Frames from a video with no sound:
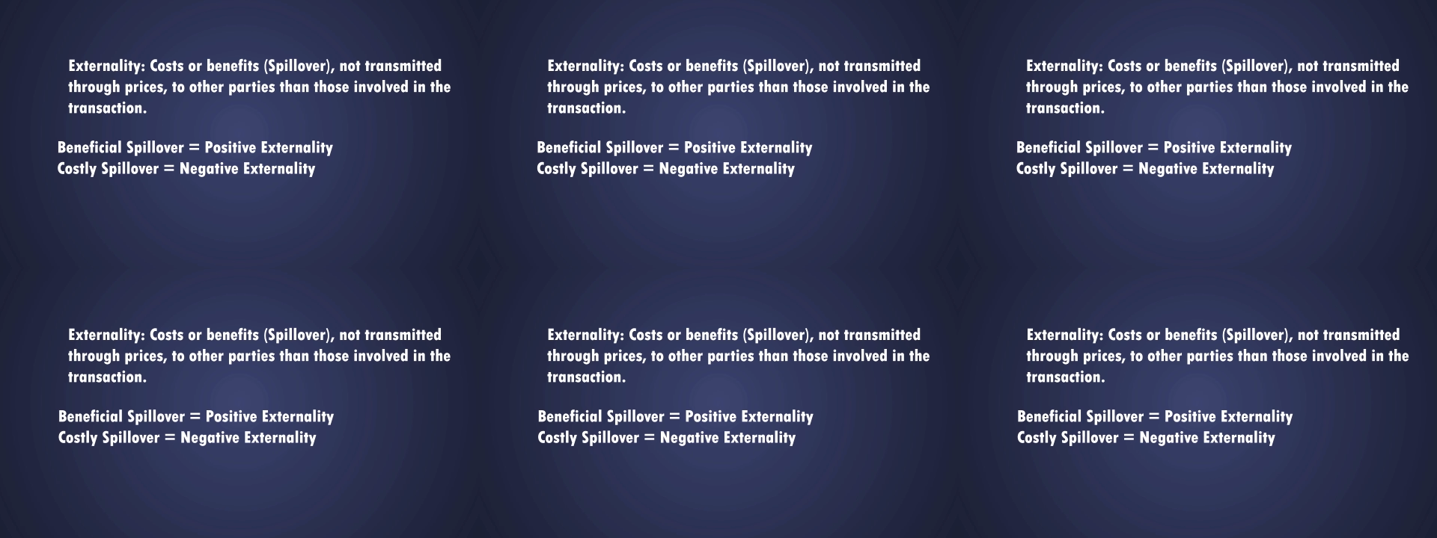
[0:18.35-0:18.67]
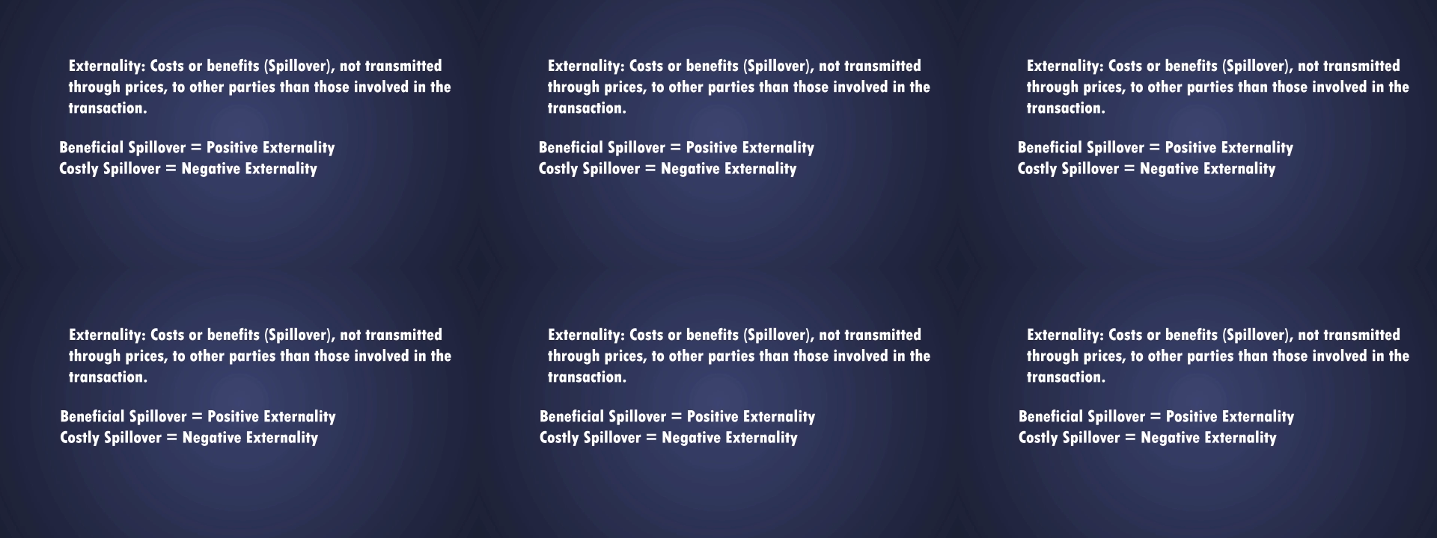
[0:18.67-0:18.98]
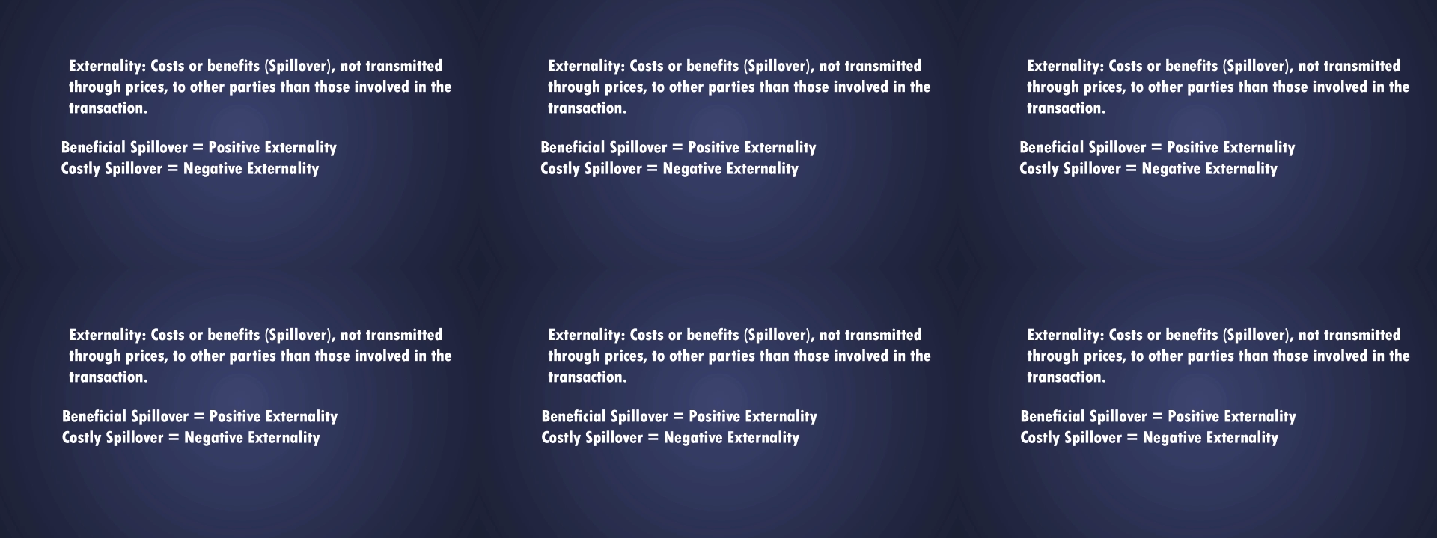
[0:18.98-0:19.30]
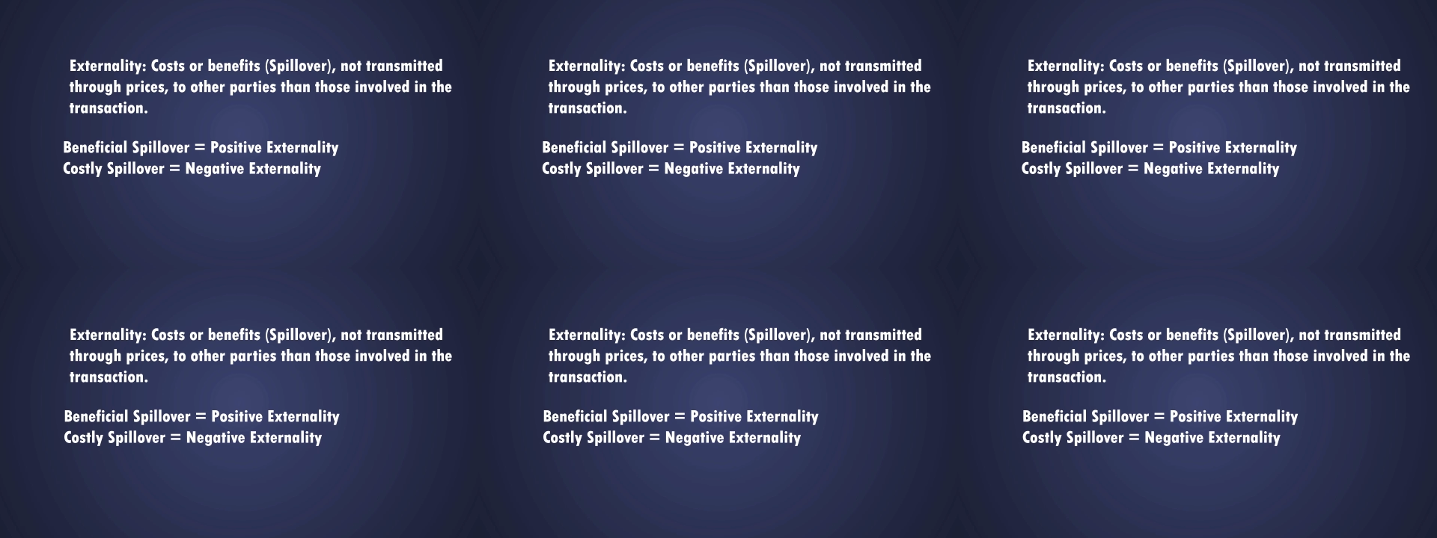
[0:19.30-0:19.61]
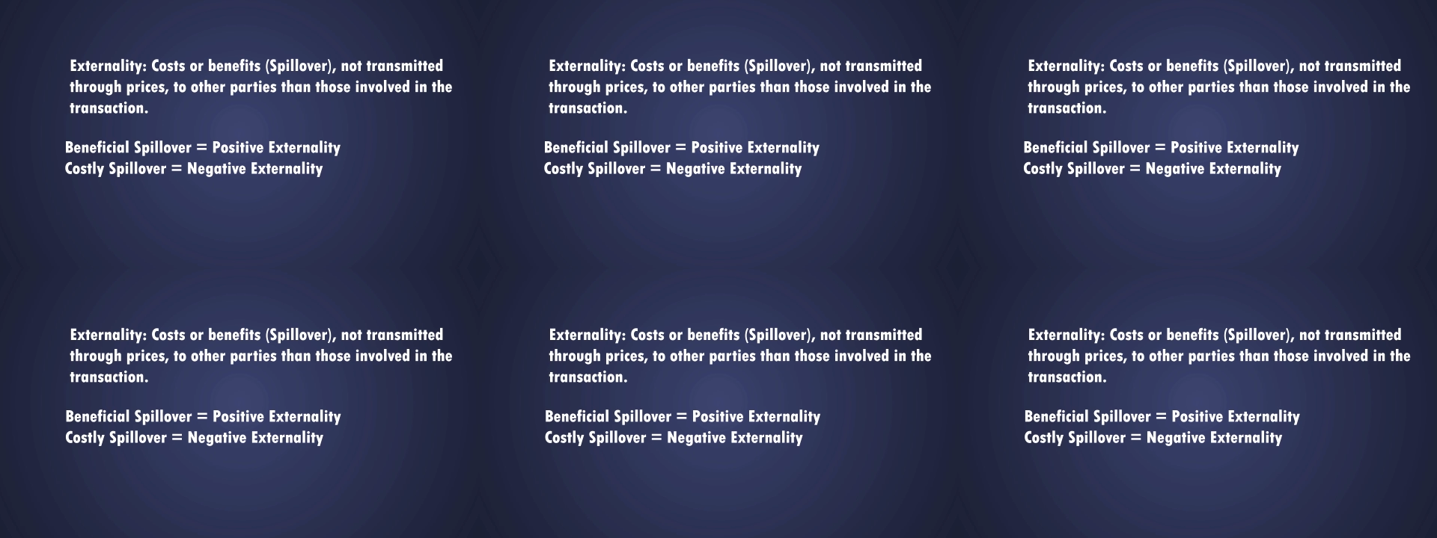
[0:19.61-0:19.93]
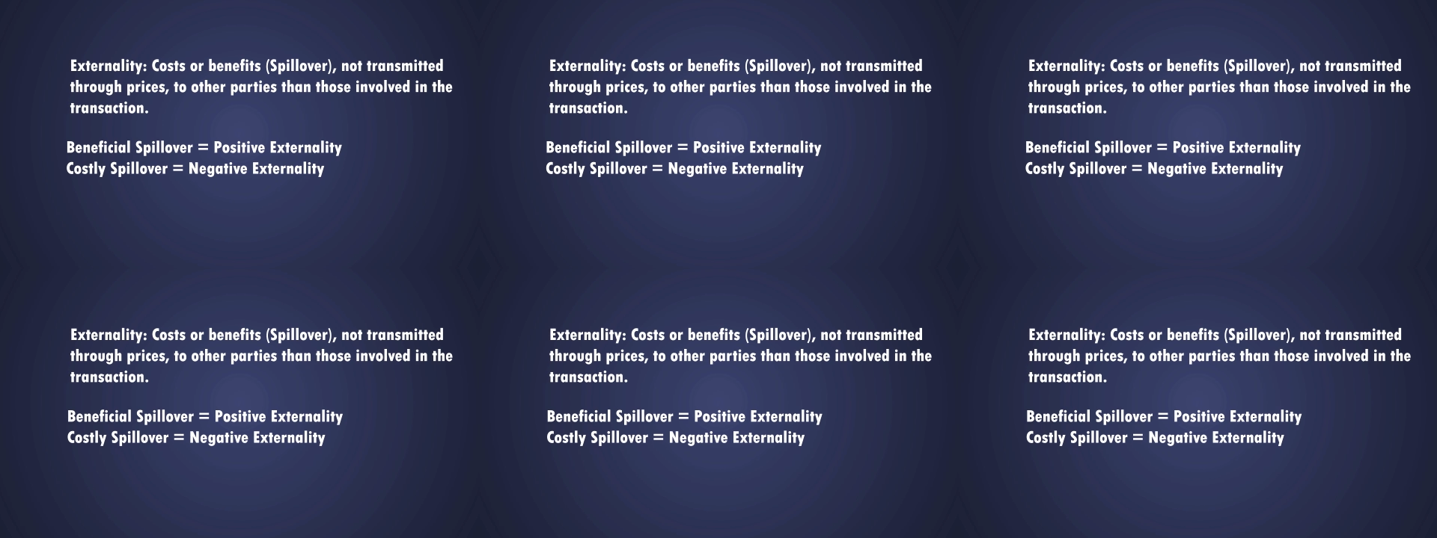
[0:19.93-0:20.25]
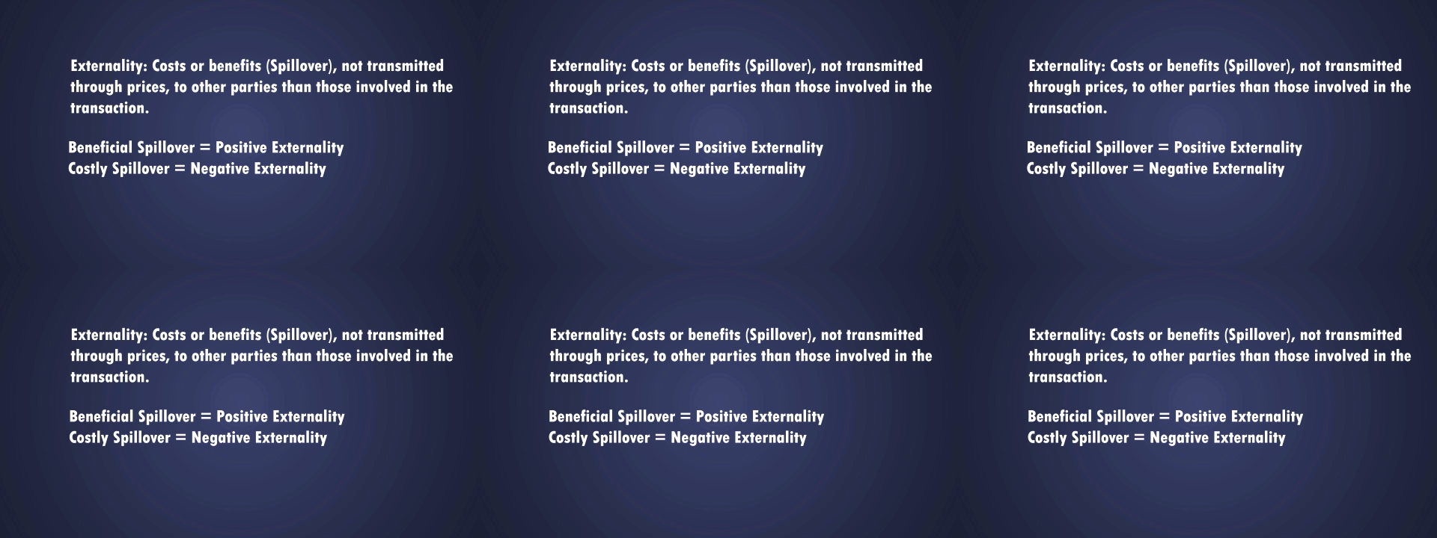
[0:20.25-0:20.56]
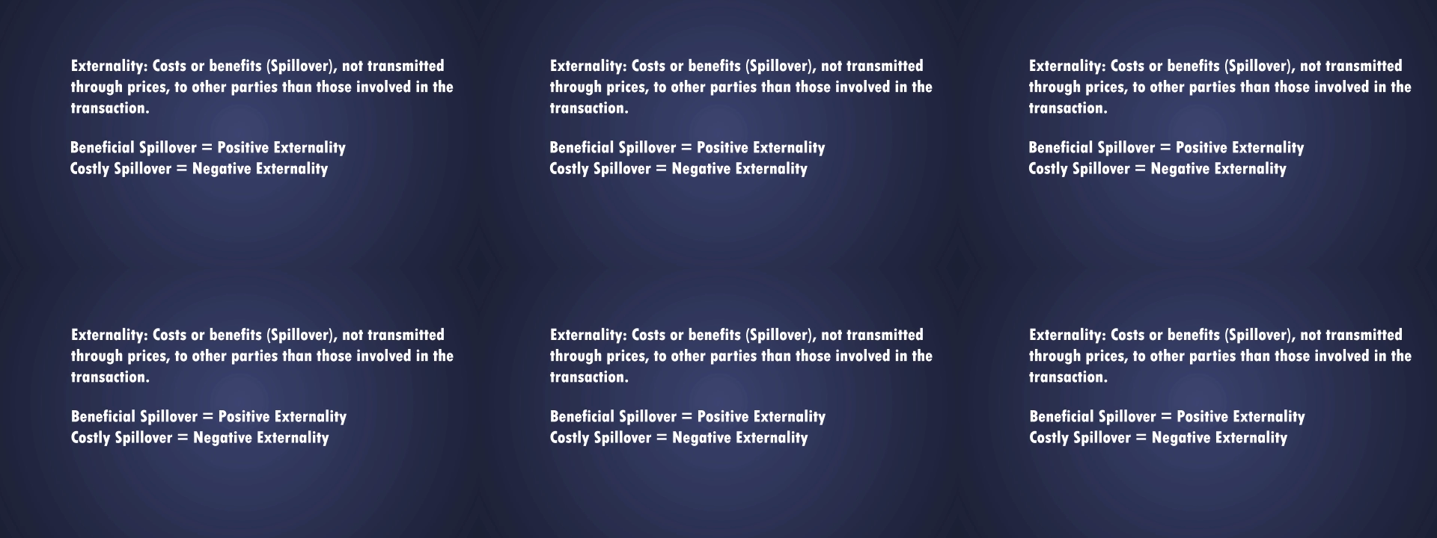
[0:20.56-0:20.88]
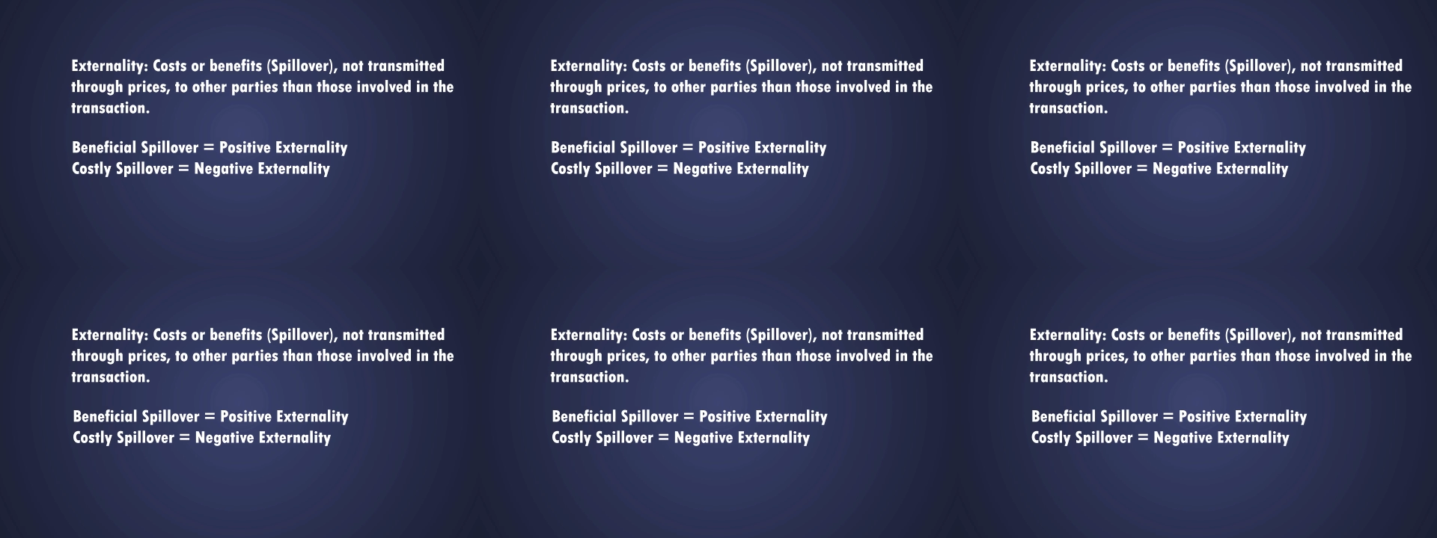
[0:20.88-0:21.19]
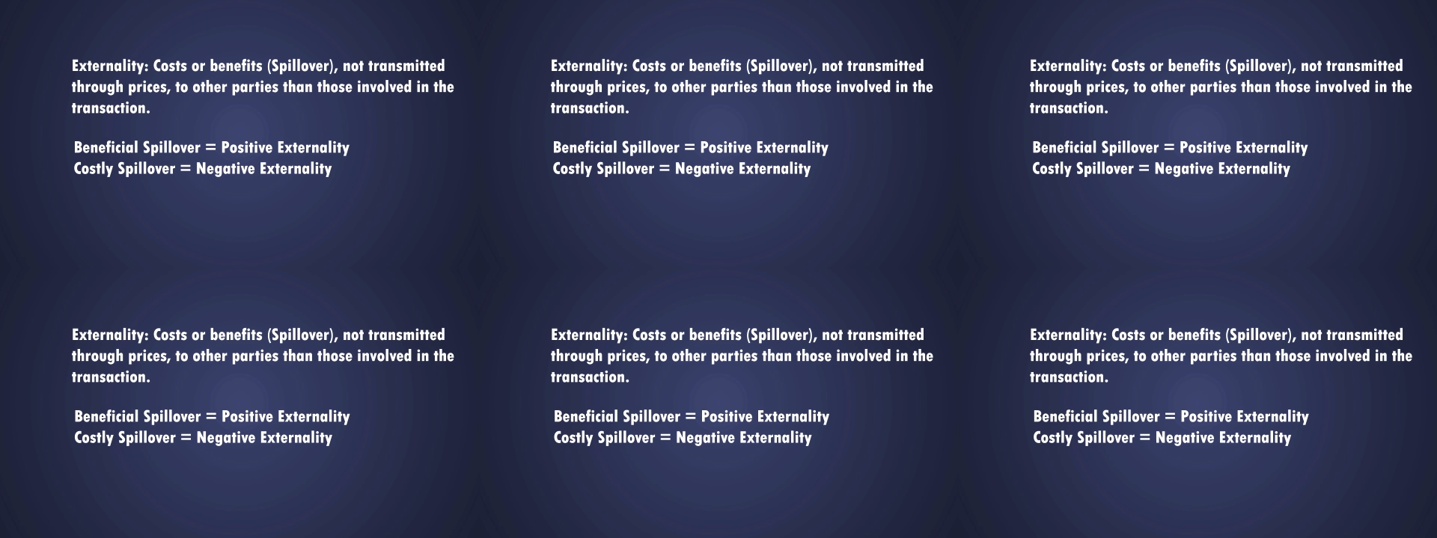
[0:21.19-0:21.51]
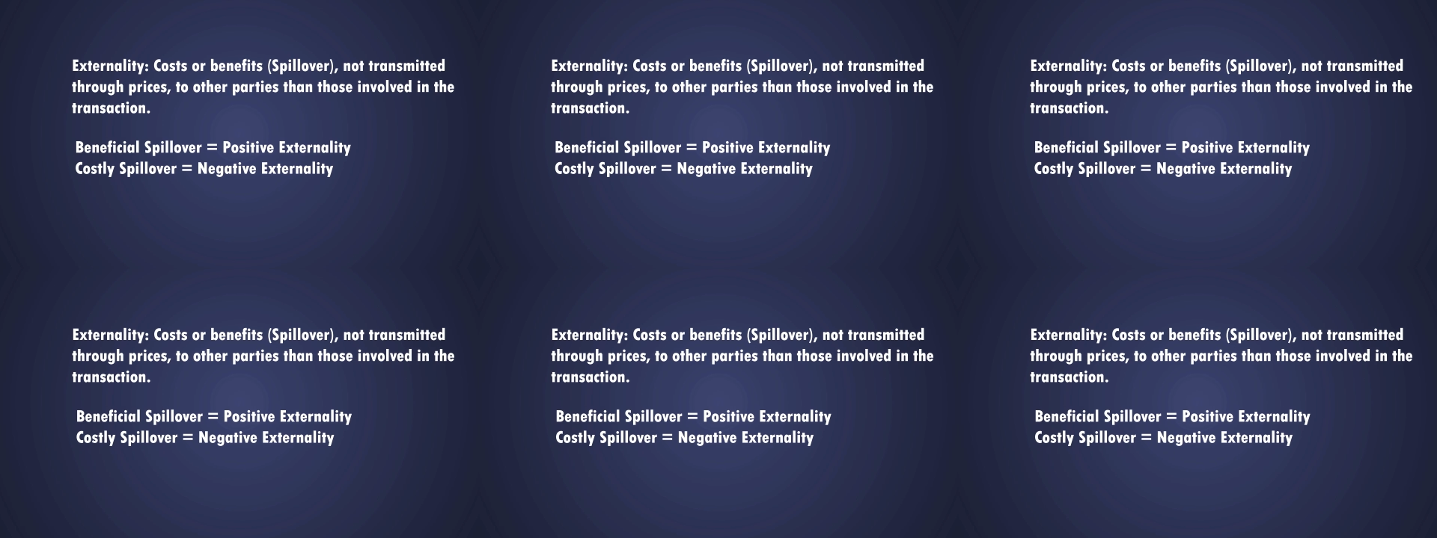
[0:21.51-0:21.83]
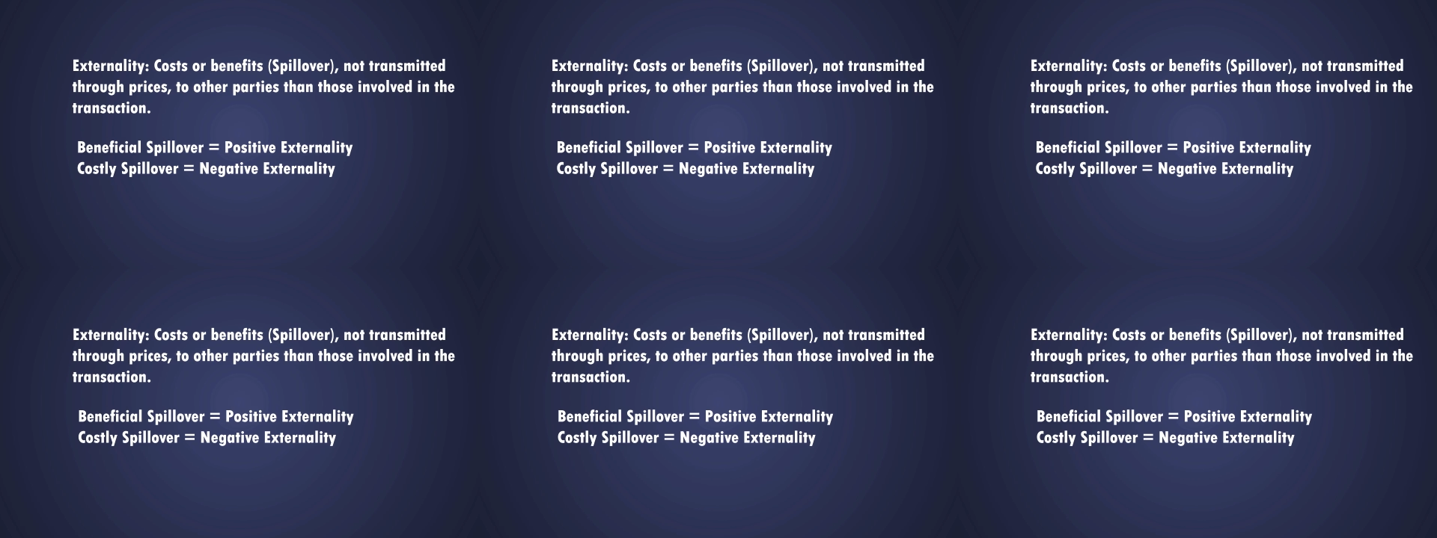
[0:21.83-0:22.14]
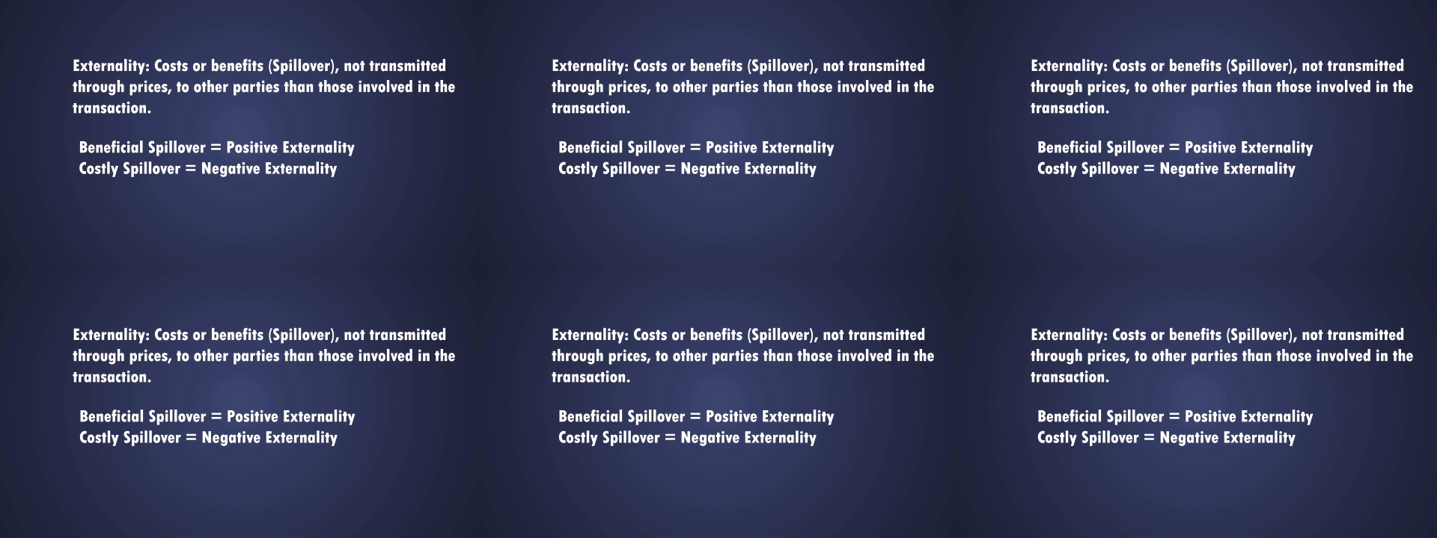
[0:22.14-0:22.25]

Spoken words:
(no speaker visible)